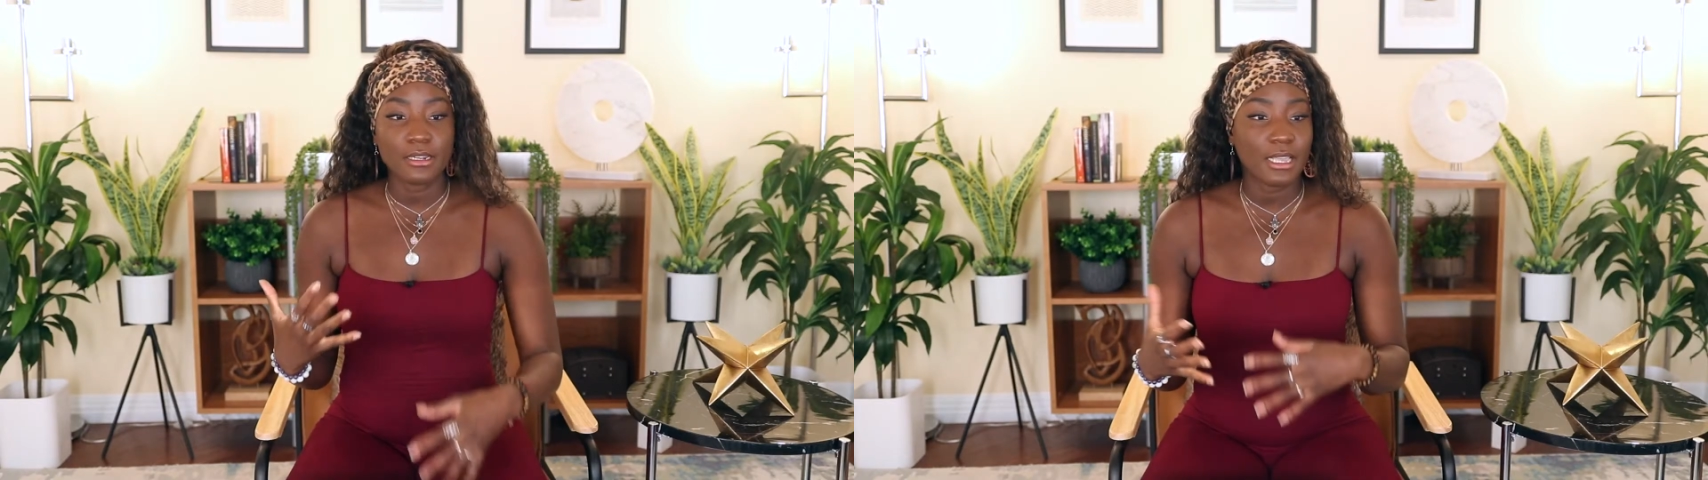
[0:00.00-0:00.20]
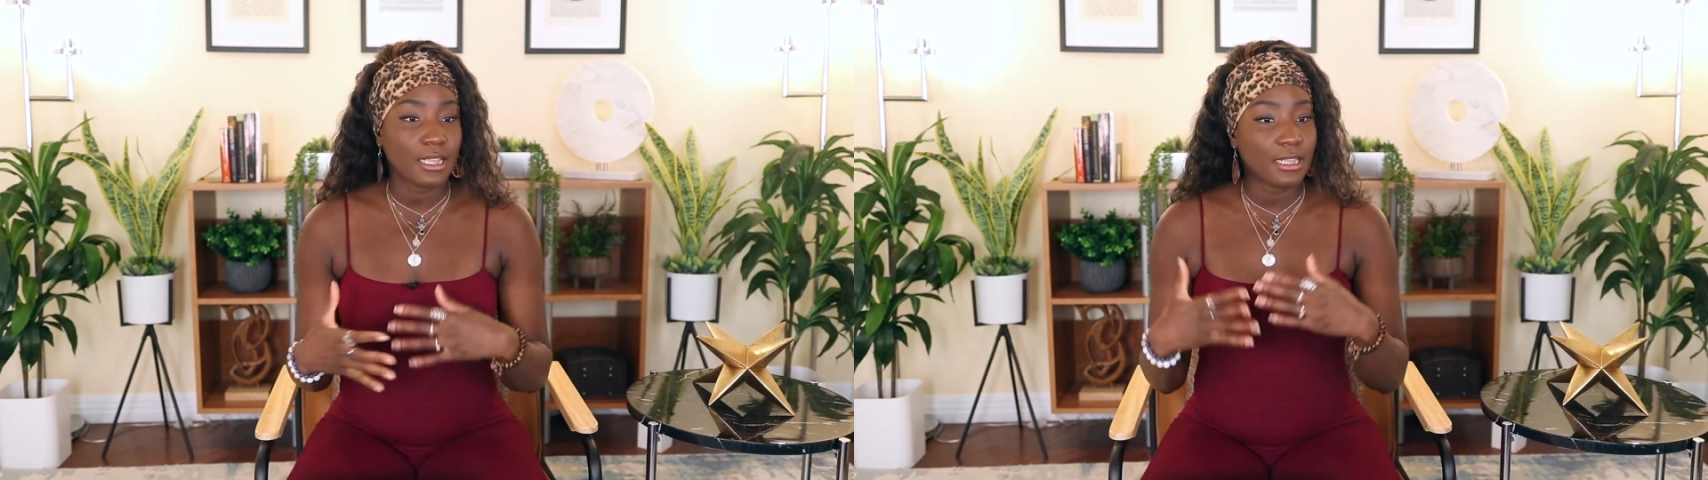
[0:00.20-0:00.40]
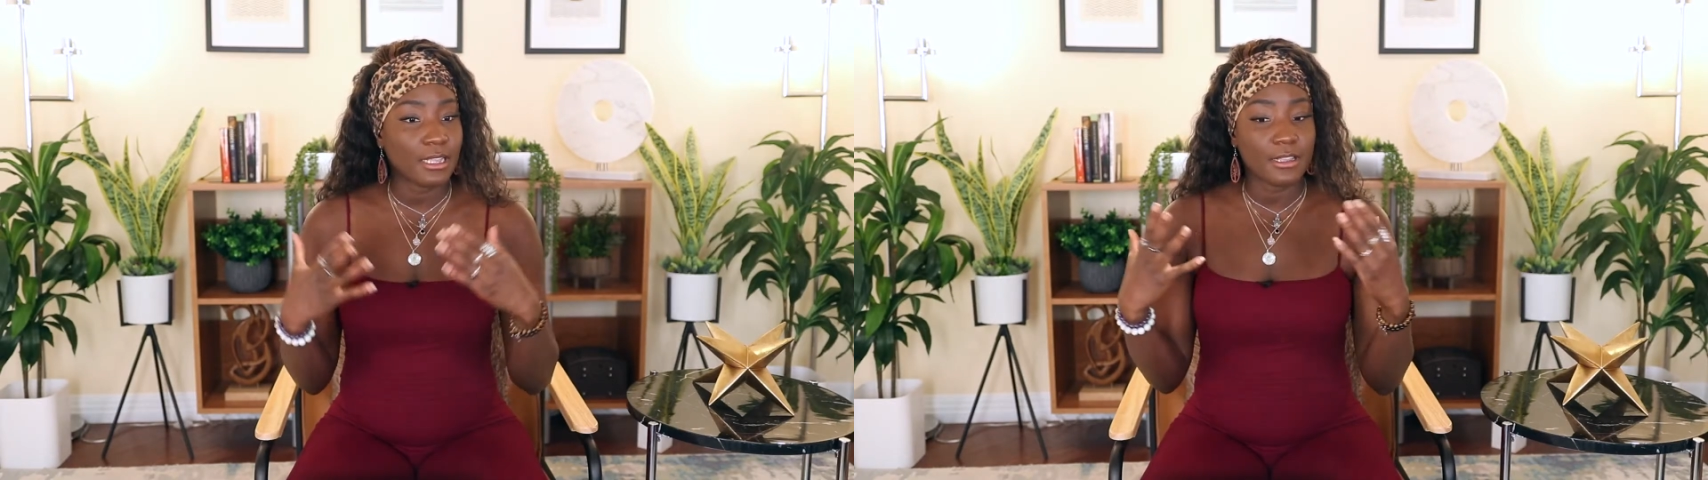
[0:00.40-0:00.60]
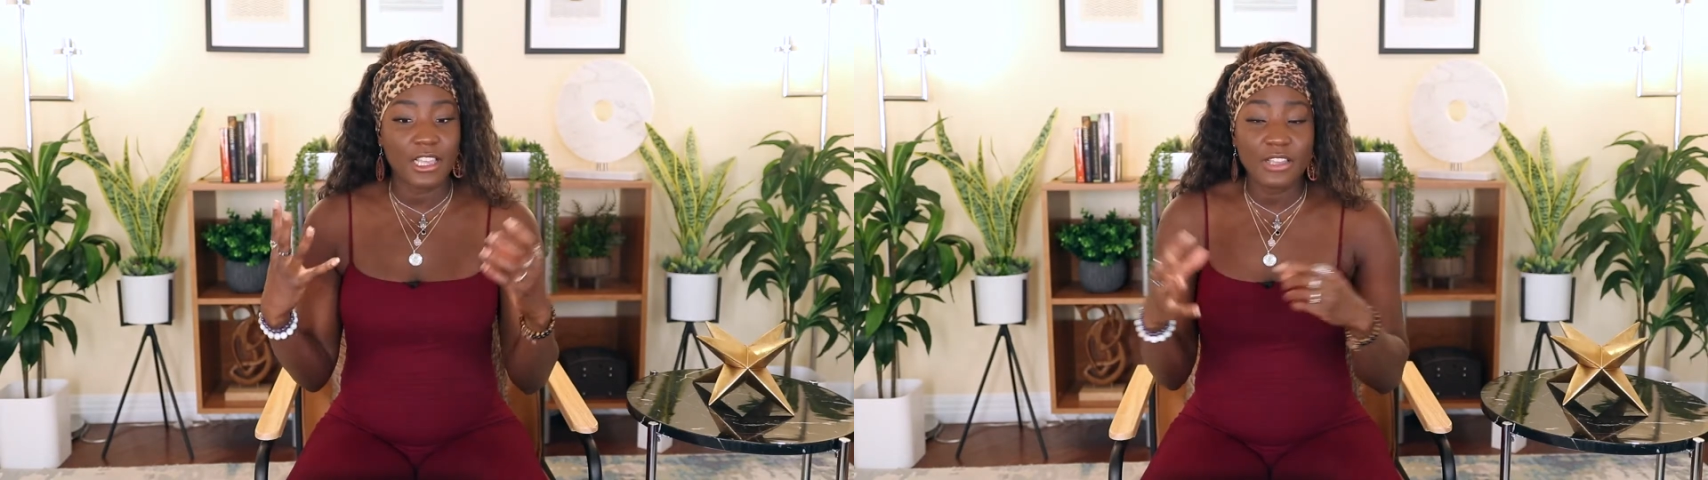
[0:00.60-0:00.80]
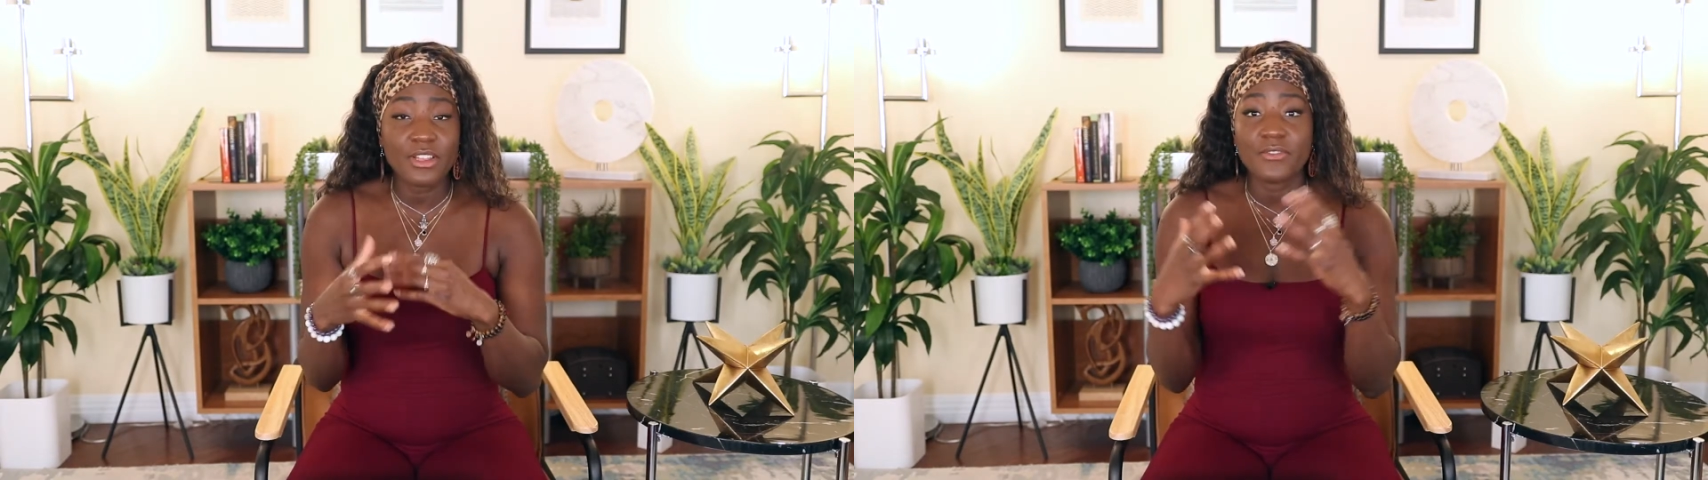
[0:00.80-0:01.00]

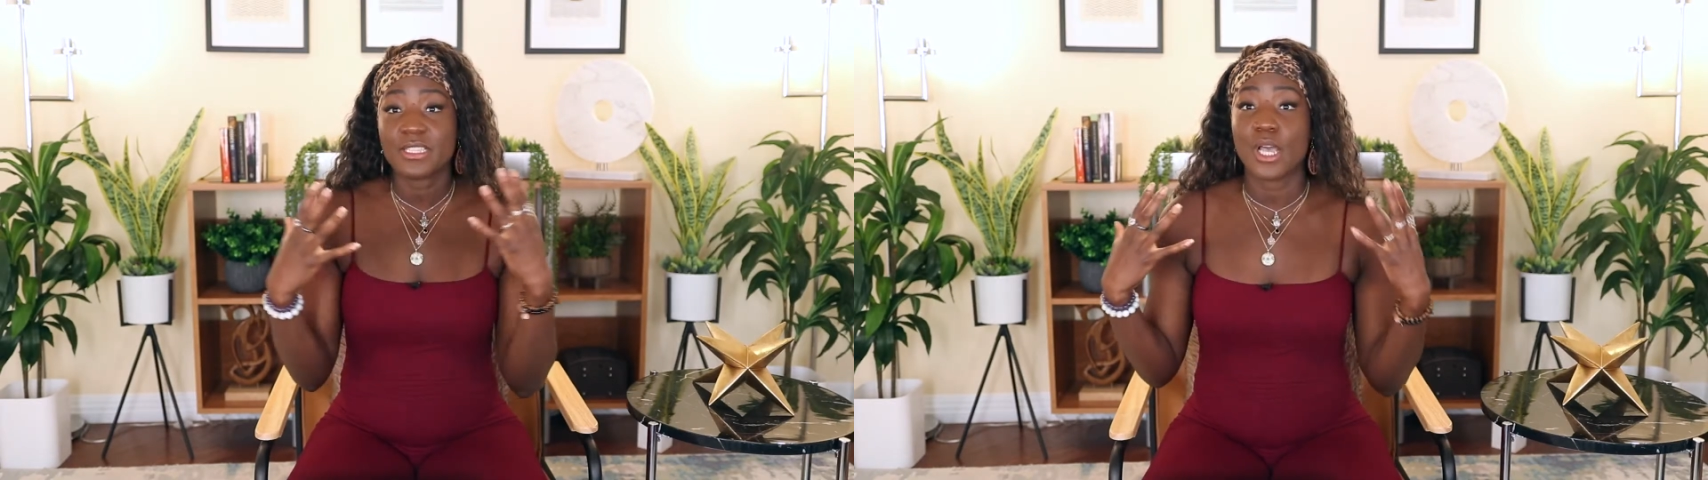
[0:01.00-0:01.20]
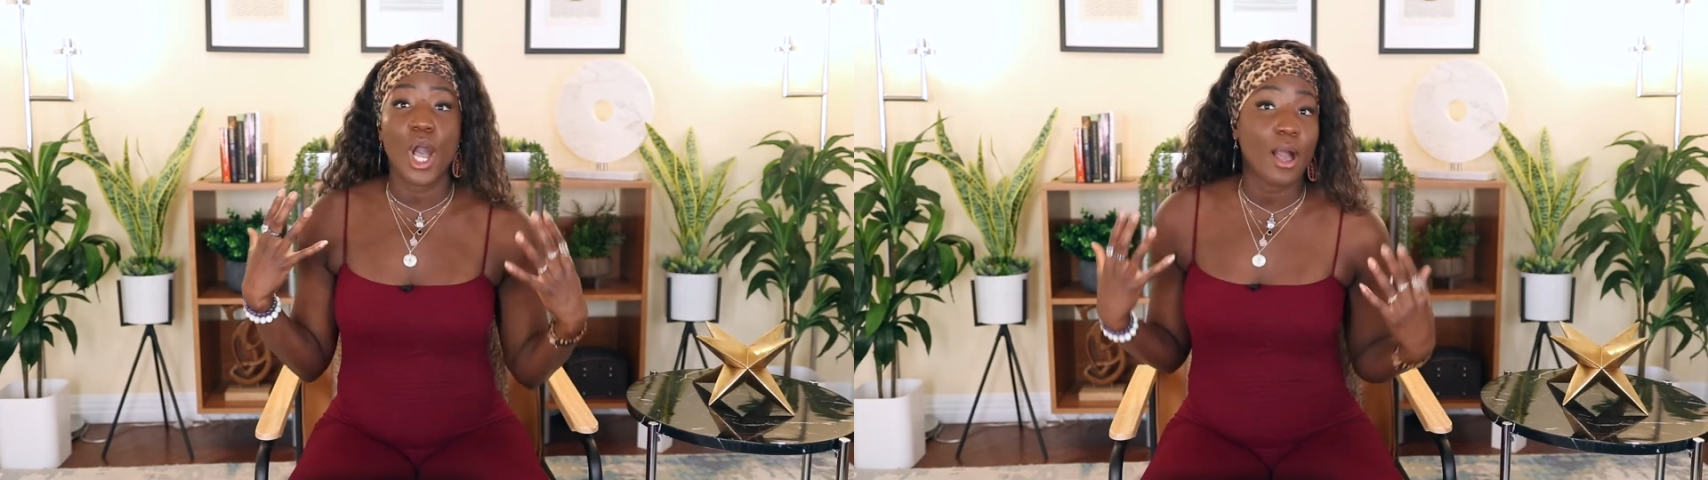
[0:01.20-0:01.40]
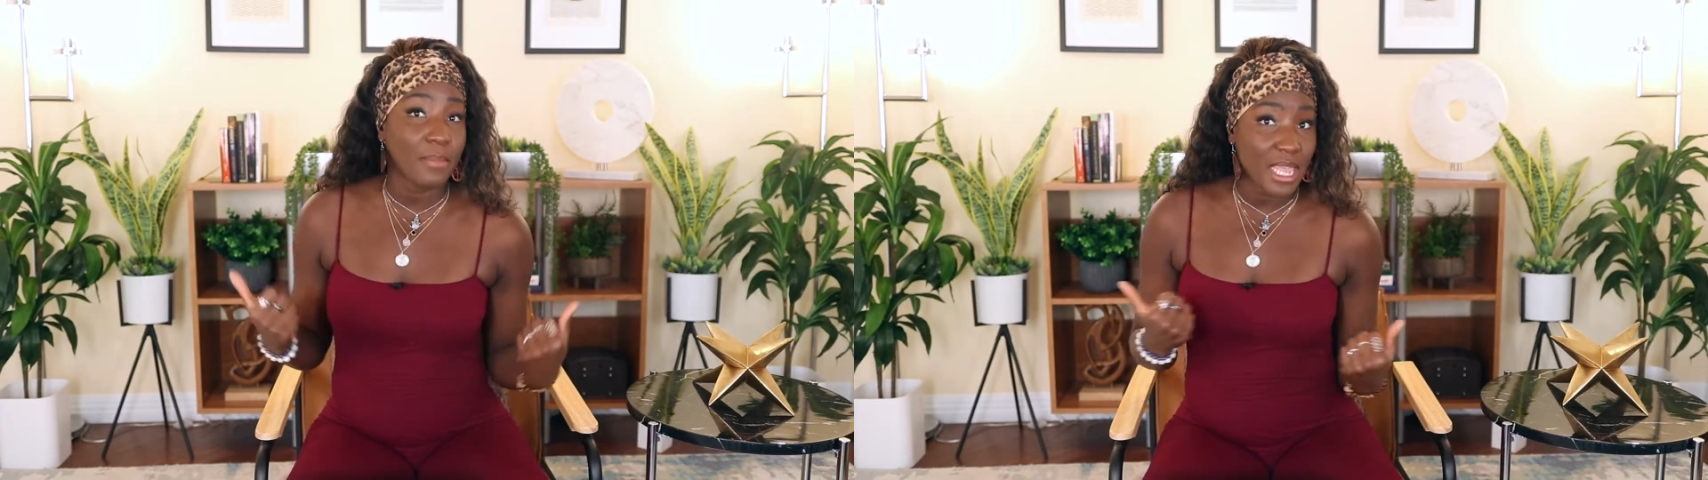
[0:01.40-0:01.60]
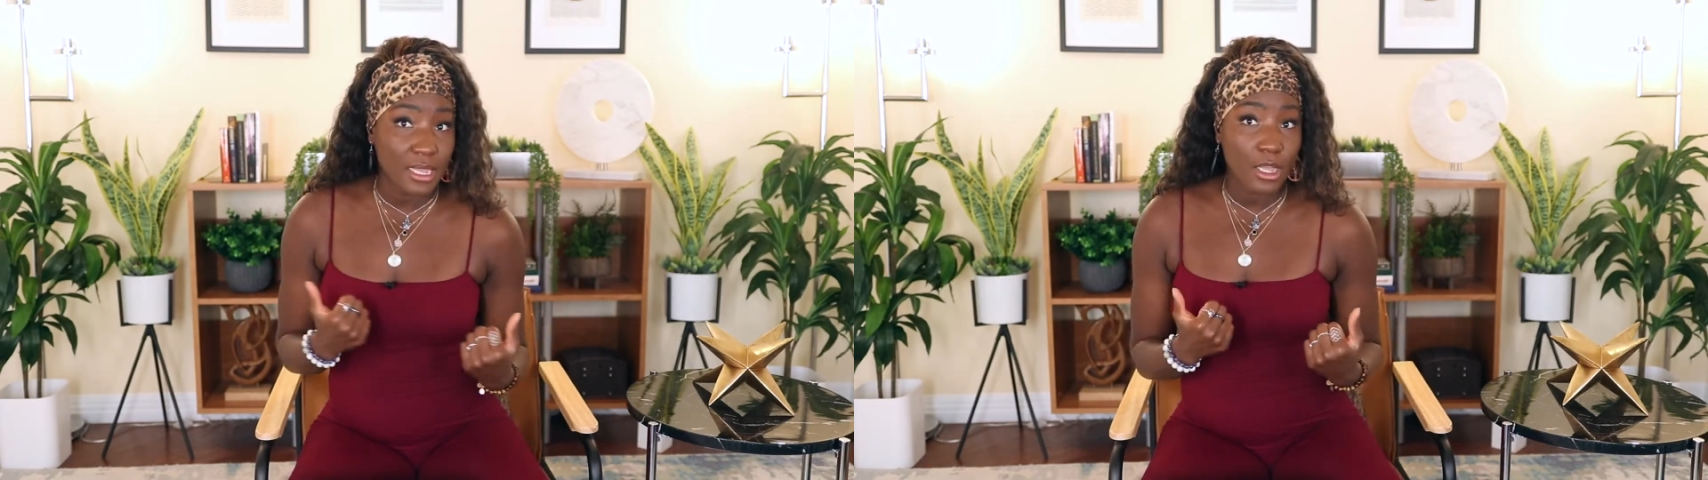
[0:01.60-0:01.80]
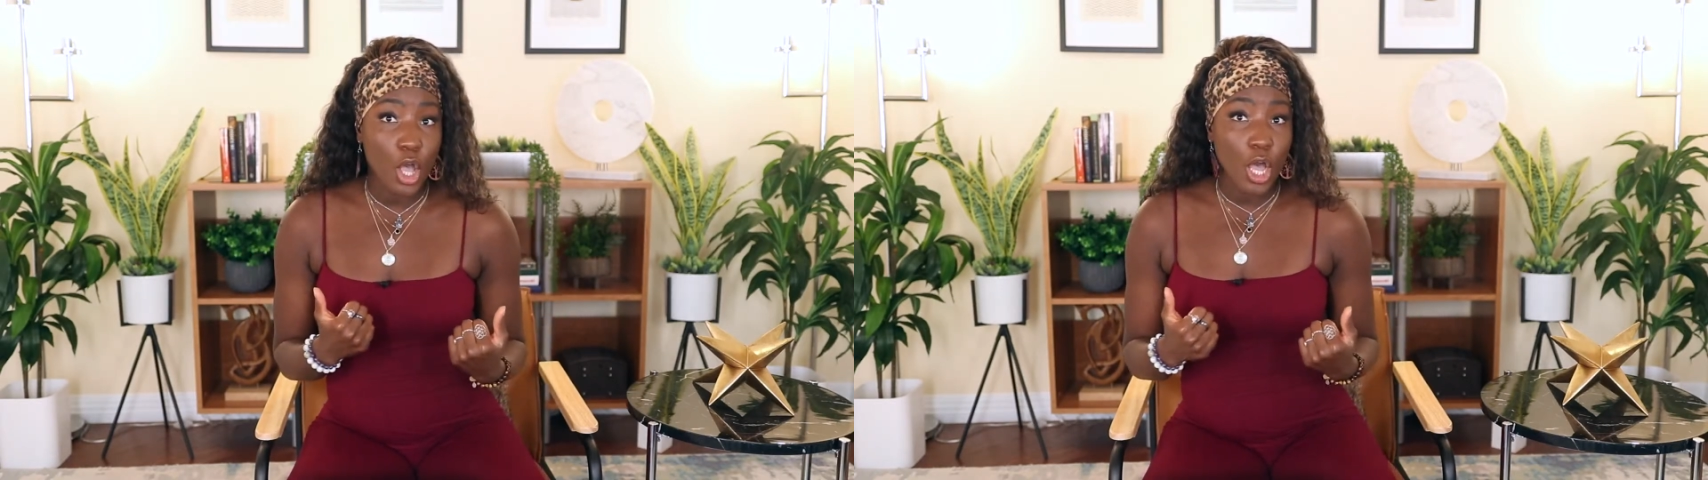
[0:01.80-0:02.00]
even if it's humming